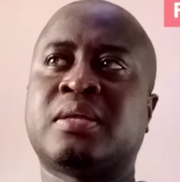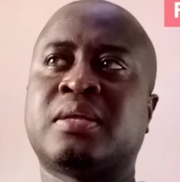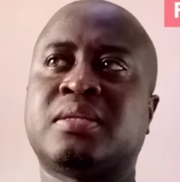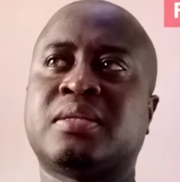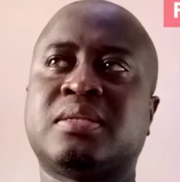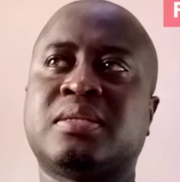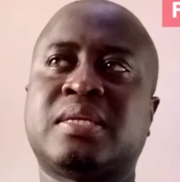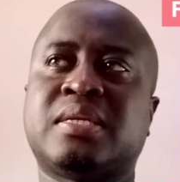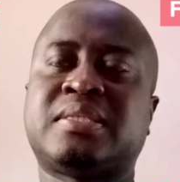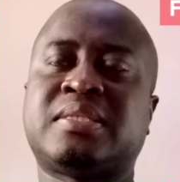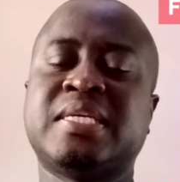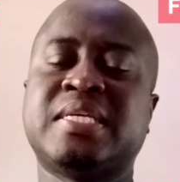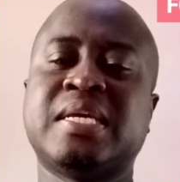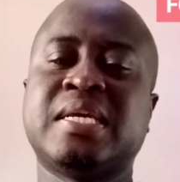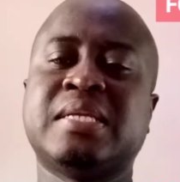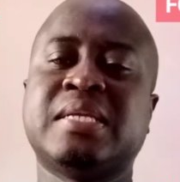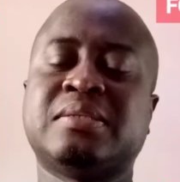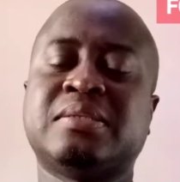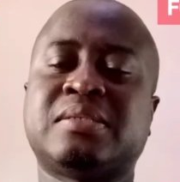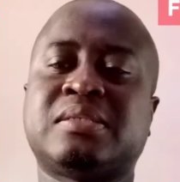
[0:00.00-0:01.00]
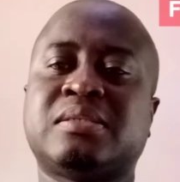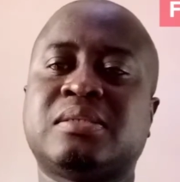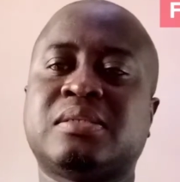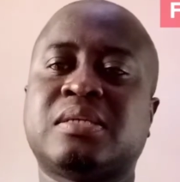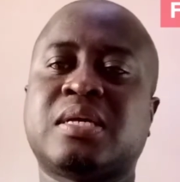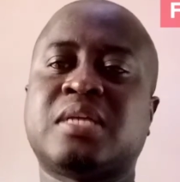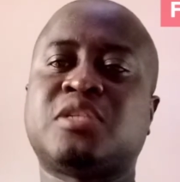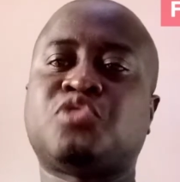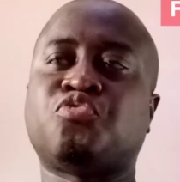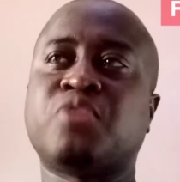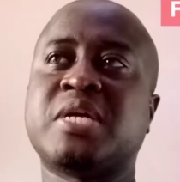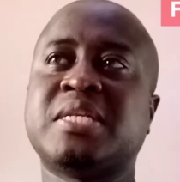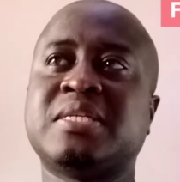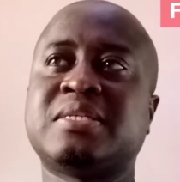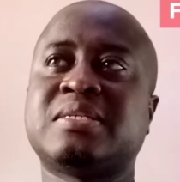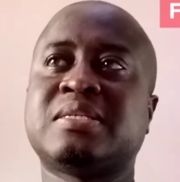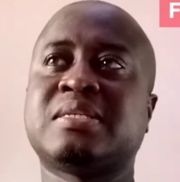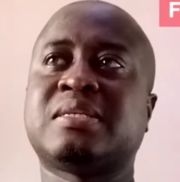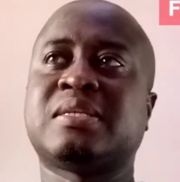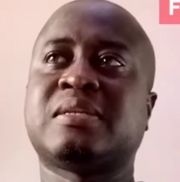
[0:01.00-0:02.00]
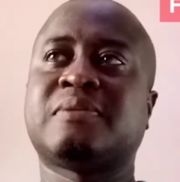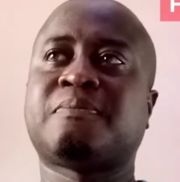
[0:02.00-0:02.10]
the teens and twins.